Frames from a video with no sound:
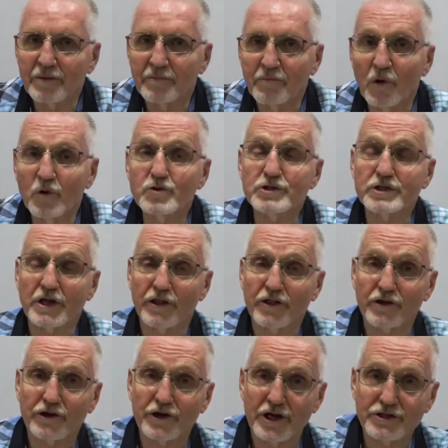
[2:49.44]
most
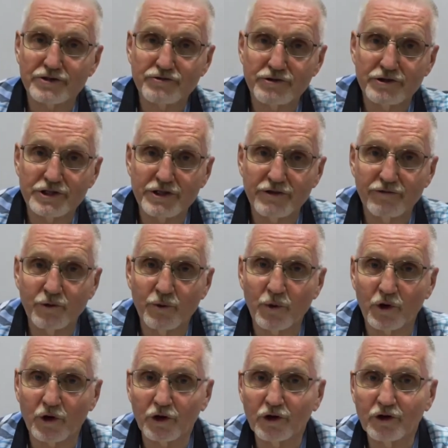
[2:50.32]
other countries of the
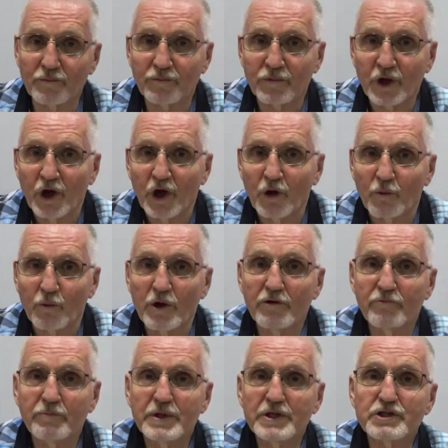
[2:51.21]
world,
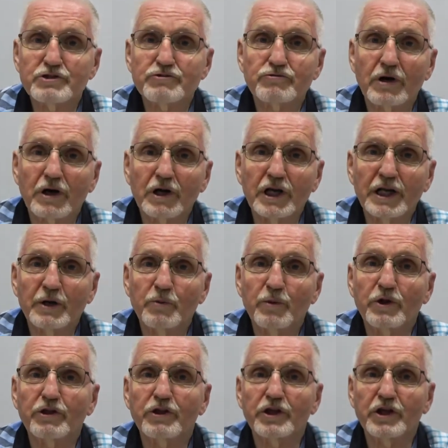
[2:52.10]
we've been
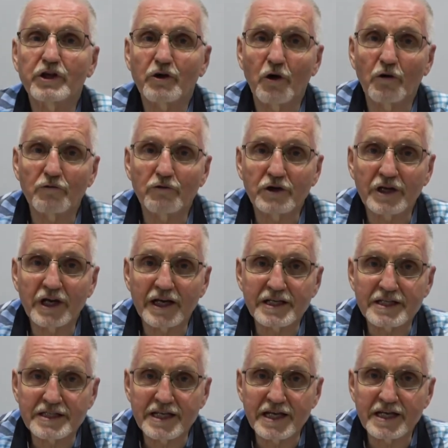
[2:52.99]
struggling with the
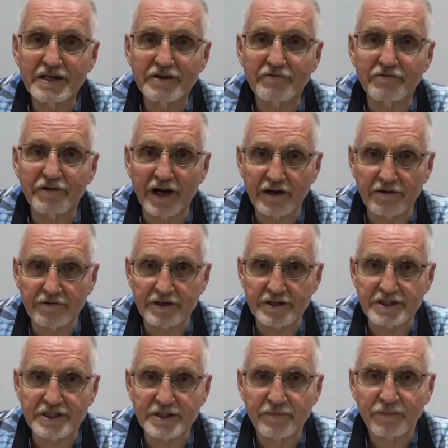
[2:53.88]
COVID-19
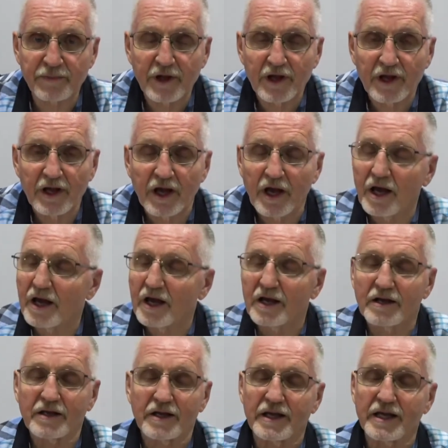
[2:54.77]
virus.
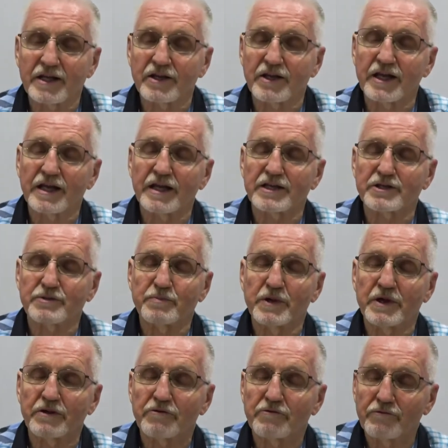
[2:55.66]
It's
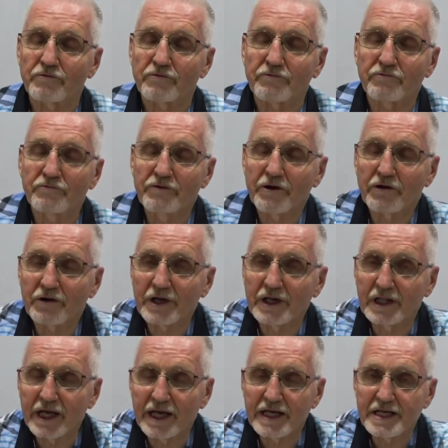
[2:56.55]
been
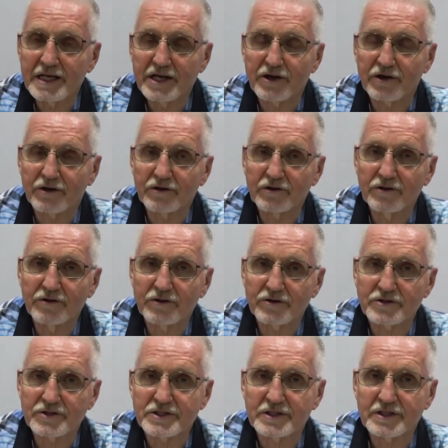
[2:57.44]
very light here.
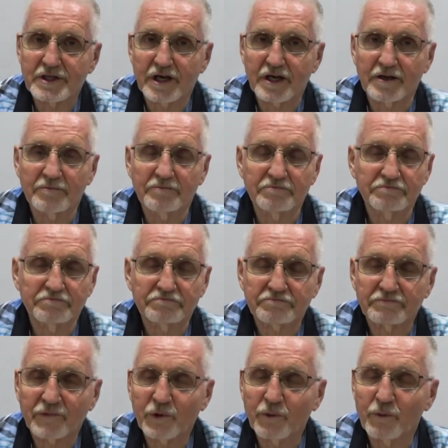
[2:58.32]

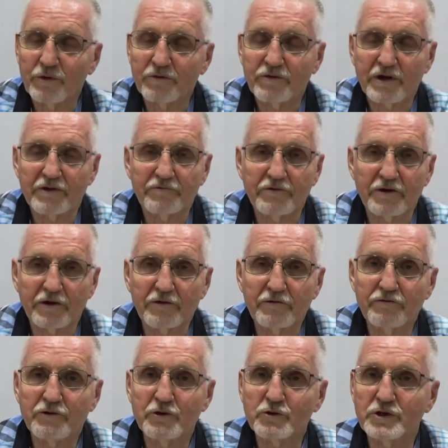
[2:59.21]
We've had
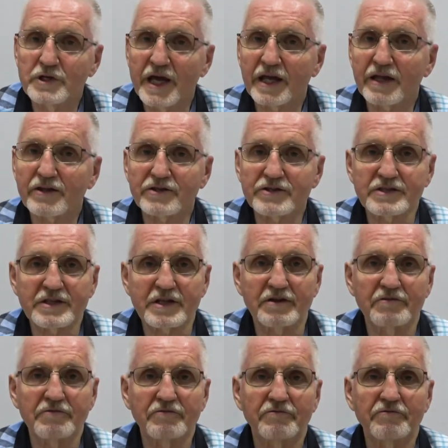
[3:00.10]
very few deaths
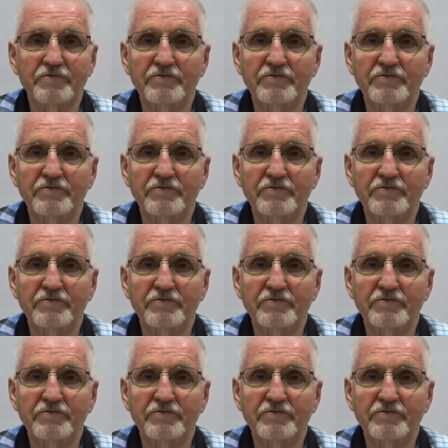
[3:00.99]
and